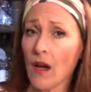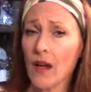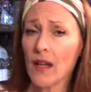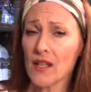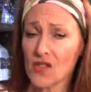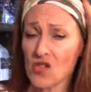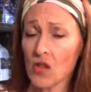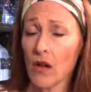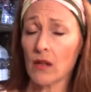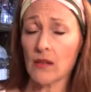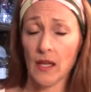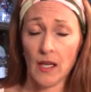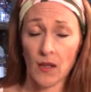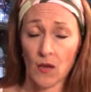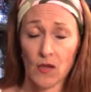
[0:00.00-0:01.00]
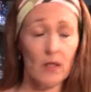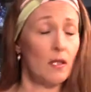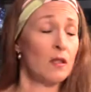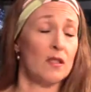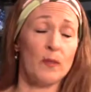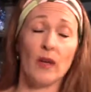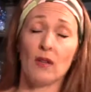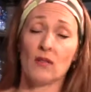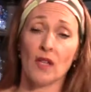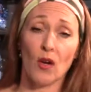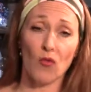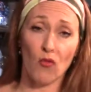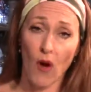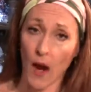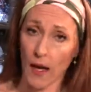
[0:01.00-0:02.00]
in salt and noticed it smells
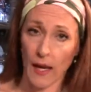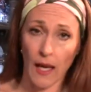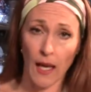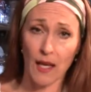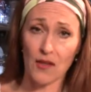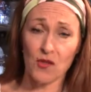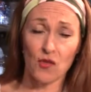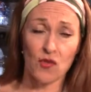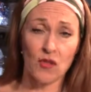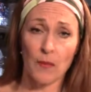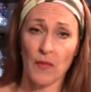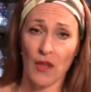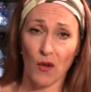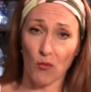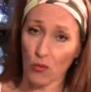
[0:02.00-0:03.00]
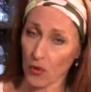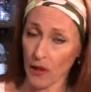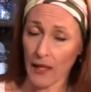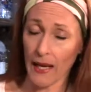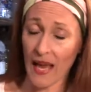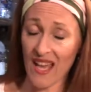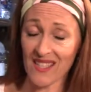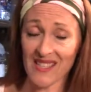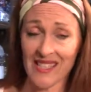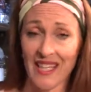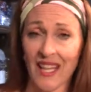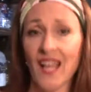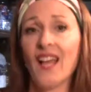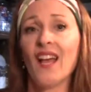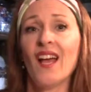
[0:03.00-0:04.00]
like rotten eggs or something really
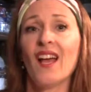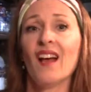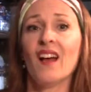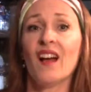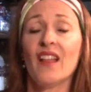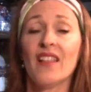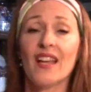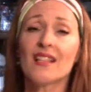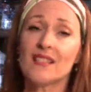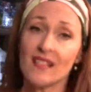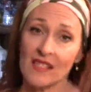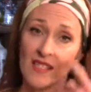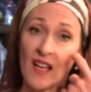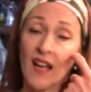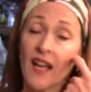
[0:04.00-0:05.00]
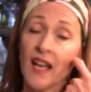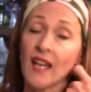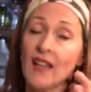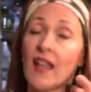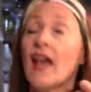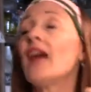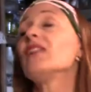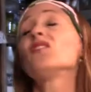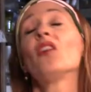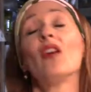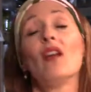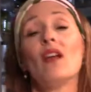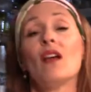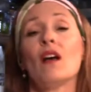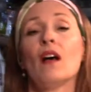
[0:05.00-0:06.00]
nasty, that's a sign that
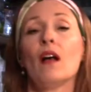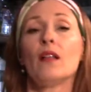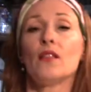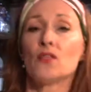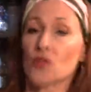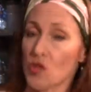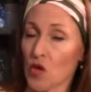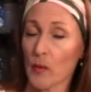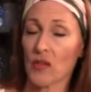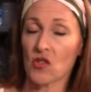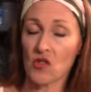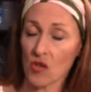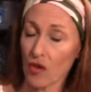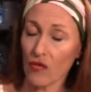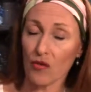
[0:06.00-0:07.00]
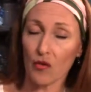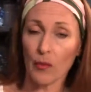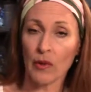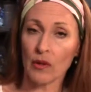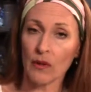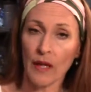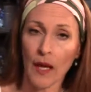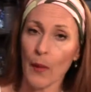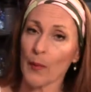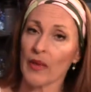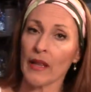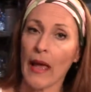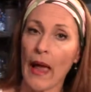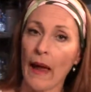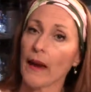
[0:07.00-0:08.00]
there's too much sulfur building up
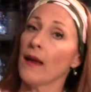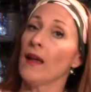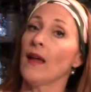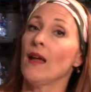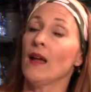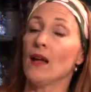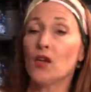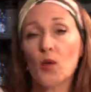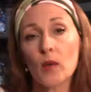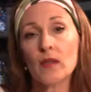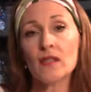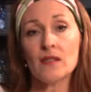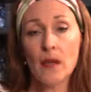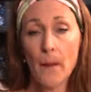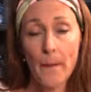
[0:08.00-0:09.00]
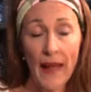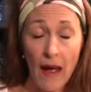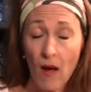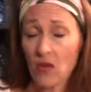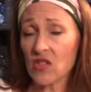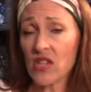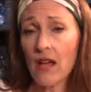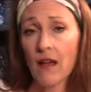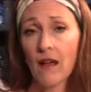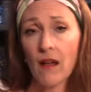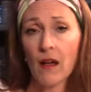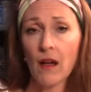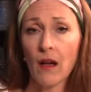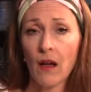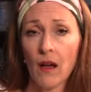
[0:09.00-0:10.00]
in that. And you want to dump out
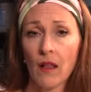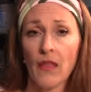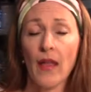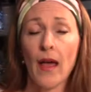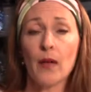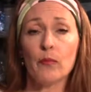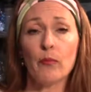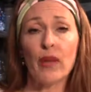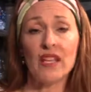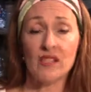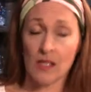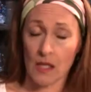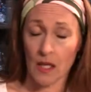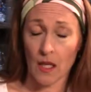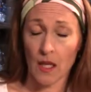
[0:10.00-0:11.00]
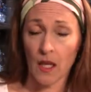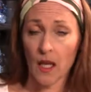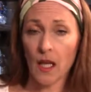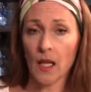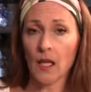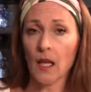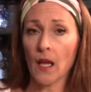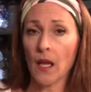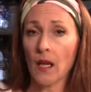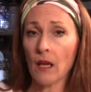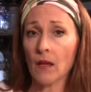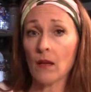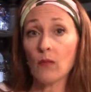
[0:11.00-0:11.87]
that basin and then